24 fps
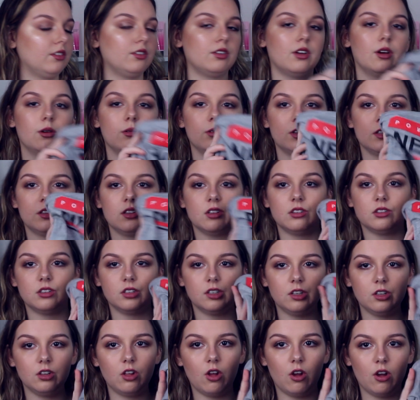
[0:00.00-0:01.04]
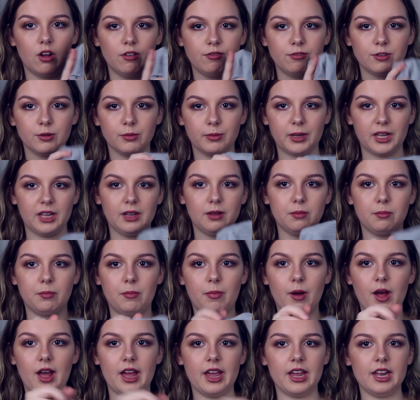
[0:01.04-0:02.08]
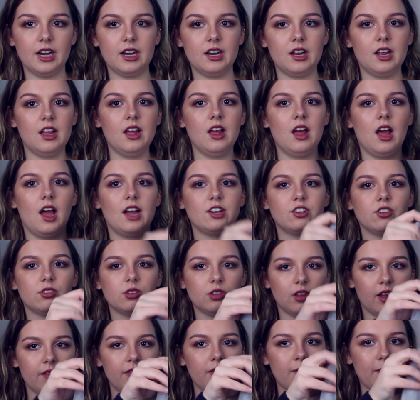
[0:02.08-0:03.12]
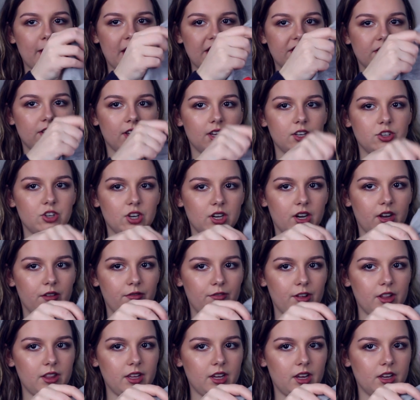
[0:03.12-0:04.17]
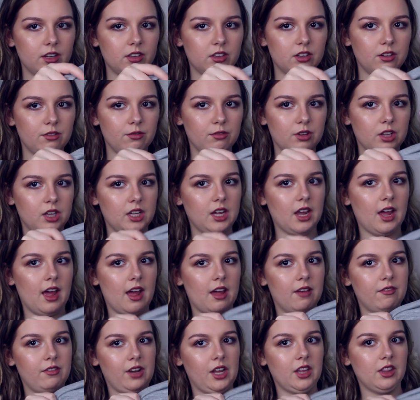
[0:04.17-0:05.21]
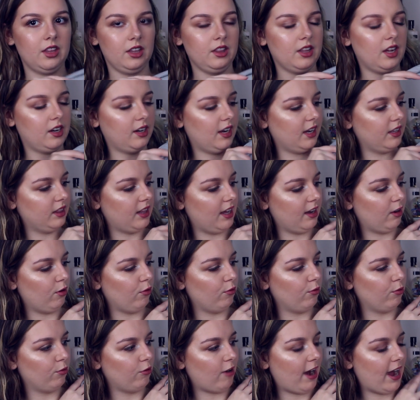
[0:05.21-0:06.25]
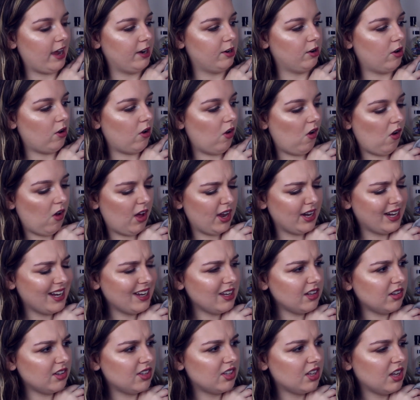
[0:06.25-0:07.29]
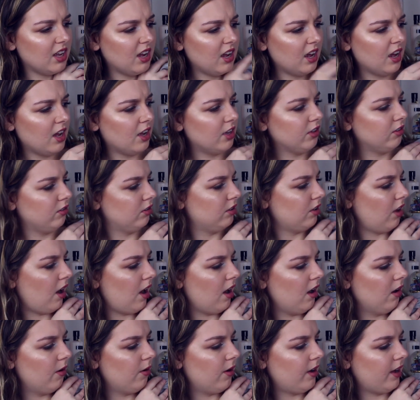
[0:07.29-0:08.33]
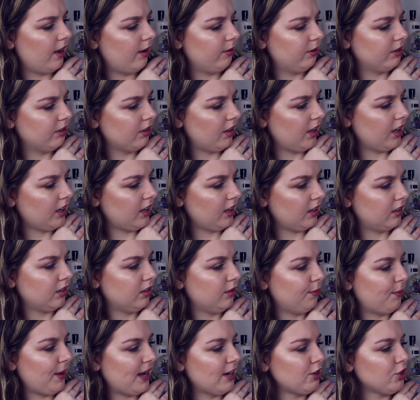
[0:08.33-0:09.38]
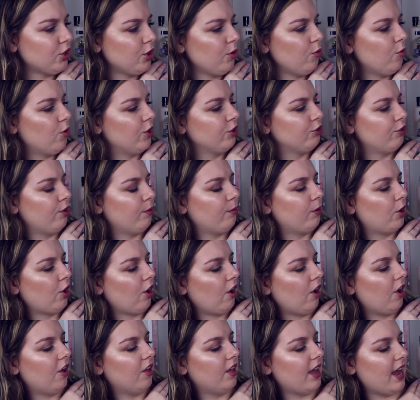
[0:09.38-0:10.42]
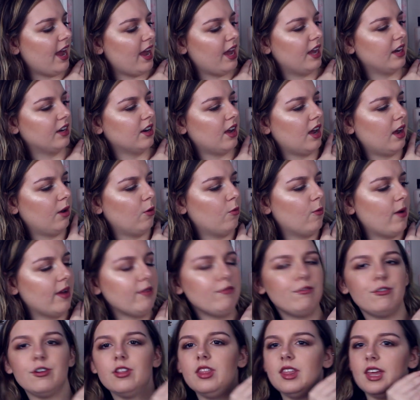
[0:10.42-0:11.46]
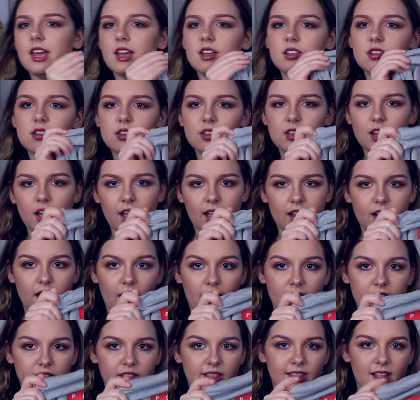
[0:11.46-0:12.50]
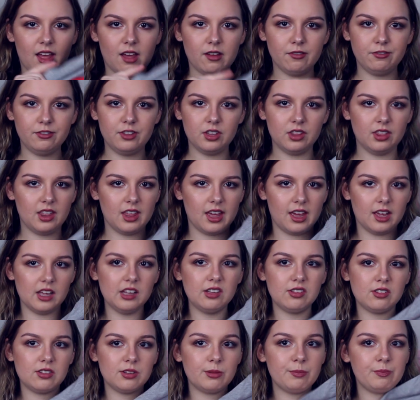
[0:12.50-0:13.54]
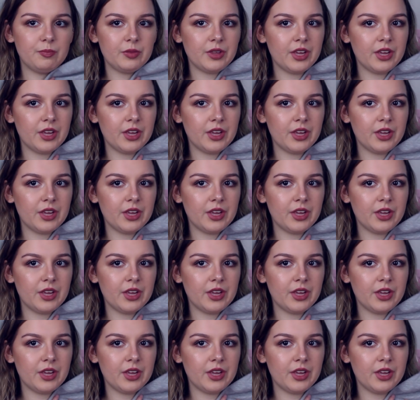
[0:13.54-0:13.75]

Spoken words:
so it's a little off for me, but I just love the message, and I felt like I didn't really have anything that had like red on it. So I was like, expand your wardrobe, girl, and I went for this, and I loved this,